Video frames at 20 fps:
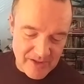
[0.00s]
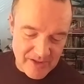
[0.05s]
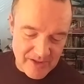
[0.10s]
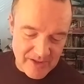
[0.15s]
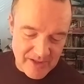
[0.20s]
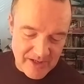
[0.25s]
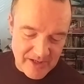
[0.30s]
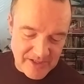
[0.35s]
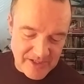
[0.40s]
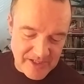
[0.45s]

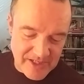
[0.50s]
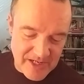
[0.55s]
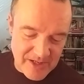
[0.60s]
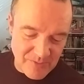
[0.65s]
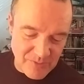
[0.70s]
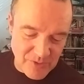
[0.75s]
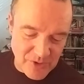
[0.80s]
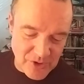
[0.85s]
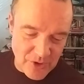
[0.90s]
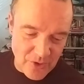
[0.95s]
That
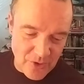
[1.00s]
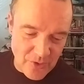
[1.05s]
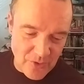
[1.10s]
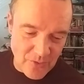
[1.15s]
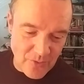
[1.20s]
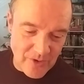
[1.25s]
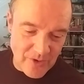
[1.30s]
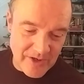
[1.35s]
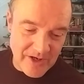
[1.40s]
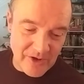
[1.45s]
seemed
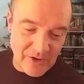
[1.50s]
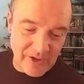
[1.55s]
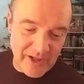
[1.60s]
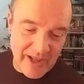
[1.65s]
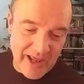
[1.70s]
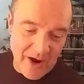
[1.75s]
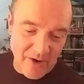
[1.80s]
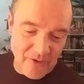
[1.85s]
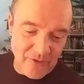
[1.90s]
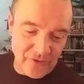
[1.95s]
so
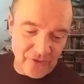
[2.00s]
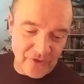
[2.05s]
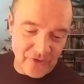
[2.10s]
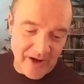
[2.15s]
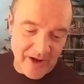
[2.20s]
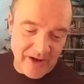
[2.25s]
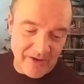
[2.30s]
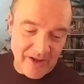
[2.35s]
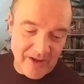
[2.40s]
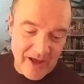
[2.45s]
nearly out of
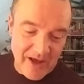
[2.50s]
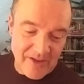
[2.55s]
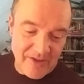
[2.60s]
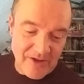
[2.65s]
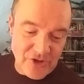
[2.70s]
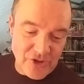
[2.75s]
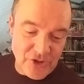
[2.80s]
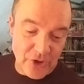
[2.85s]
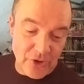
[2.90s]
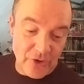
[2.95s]
sight
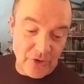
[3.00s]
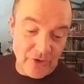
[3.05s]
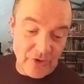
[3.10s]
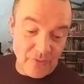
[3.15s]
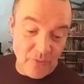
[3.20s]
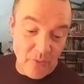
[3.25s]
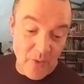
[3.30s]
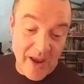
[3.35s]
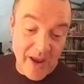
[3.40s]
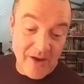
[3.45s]
that she could
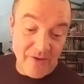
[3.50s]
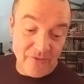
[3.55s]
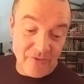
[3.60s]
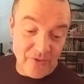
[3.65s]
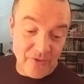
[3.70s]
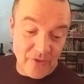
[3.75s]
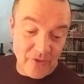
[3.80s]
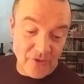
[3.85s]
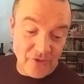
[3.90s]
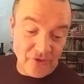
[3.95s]
have
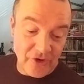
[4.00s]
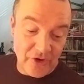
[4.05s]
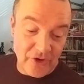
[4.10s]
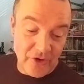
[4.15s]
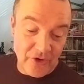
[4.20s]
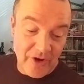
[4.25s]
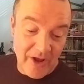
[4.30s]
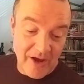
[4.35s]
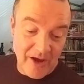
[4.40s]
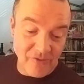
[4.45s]
waved
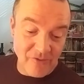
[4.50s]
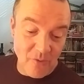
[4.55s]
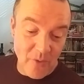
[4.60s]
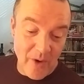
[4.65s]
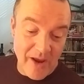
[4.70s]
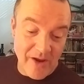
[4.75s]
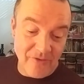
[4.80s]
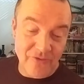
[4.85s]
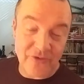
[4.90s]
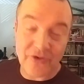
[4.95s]

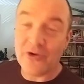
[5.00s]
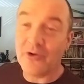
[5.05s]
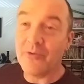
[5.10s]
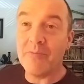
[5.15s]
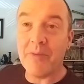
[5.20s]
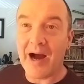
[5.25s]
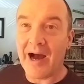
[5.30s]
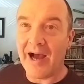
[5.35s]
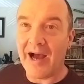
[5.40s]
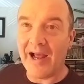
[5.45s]

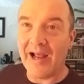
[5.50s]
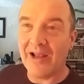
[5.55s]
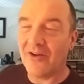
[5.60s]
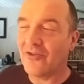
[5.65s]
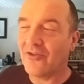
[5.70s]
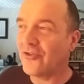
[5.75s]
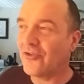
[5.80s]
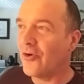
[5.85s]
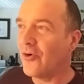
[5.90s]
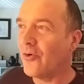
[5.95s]
goodbye.
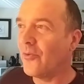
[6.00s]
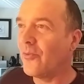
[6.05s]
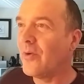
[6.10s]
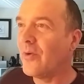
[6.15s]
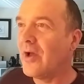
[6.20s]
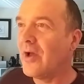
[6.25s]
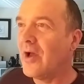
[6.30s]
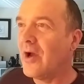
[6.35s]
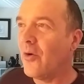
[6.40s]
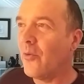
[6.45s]
So
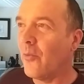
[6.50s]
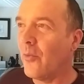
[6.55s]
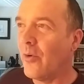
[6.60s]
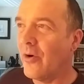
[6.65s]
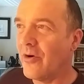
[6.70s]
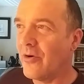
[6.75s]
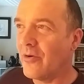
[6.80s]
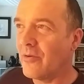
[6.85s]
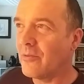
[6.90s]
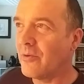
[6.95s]

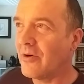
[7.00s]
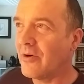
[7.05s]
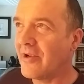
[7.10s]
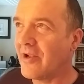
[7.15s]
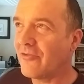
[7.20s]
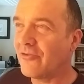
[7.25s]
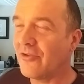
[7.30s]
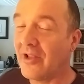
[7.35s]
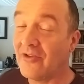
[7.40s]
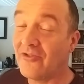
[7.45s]
we're
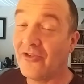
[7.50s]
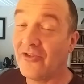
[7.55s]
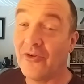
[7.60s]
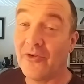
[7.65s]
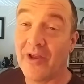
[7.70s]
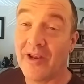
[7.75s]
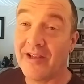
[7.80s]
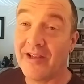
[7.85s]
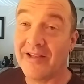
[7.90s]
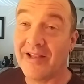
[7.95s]
definitely still
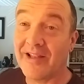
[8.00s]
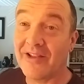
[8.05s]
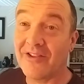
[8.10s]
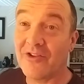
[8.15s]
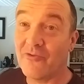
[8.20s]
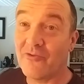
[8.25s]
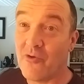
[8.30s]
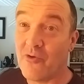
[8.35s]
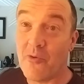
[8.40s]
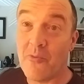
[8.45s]
getting like
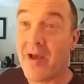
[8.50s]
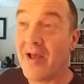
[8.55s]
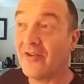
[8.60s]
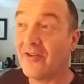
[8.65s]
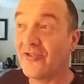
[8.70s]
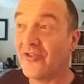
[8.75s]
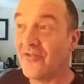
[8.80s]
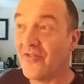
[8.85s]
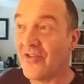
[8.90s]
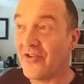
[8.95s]
the
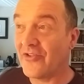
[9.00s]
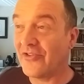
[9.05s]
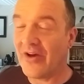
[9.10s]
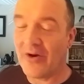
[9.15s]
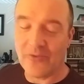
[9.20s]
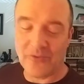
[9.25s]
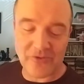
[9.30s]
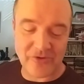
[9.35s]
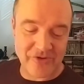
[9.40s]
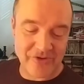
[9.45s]
romance of the
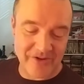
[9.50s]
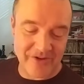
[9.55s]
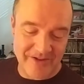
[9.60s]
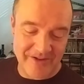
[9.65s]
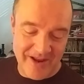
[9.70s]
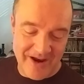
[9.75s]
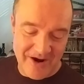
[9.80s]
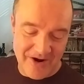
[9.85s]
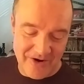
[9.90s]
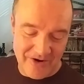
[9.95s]
South
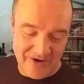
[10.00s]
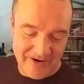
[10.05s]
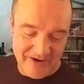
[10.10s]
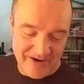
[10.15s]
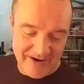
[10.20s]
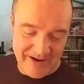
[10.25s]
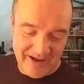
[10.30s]
there.